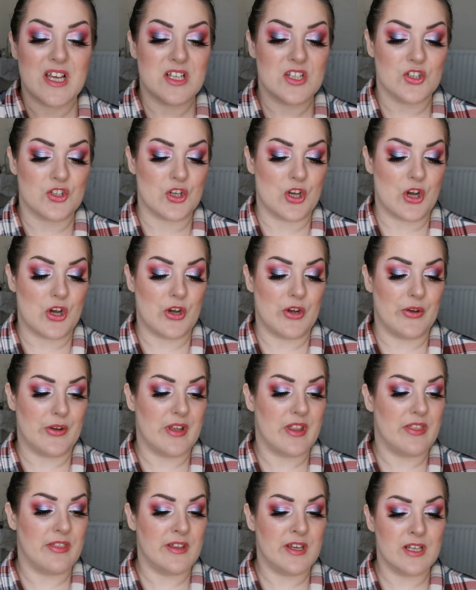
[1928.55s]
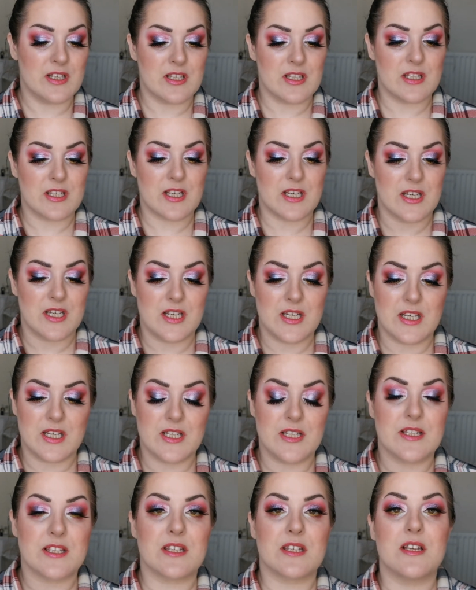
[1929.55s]
So this
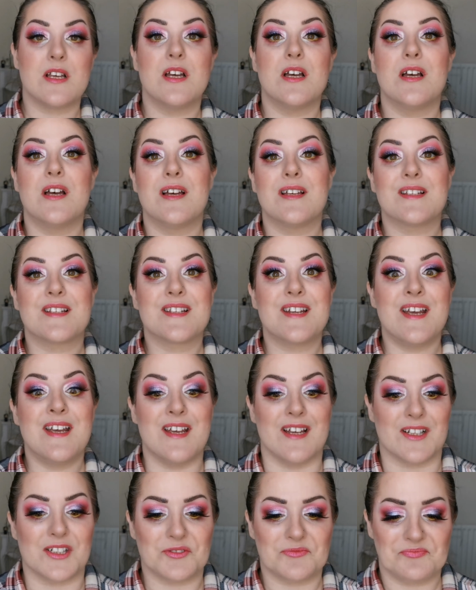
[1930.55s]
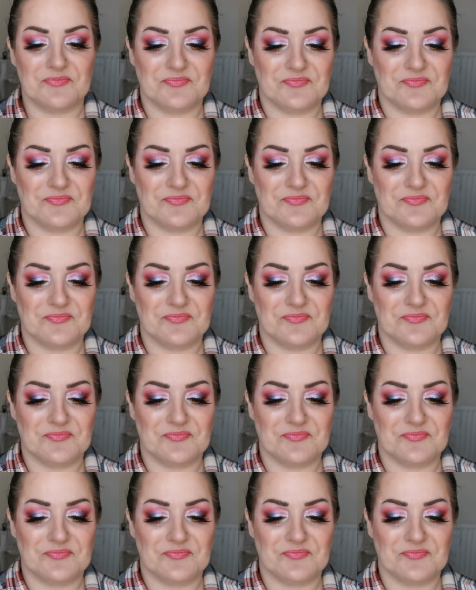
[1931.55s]
is staying.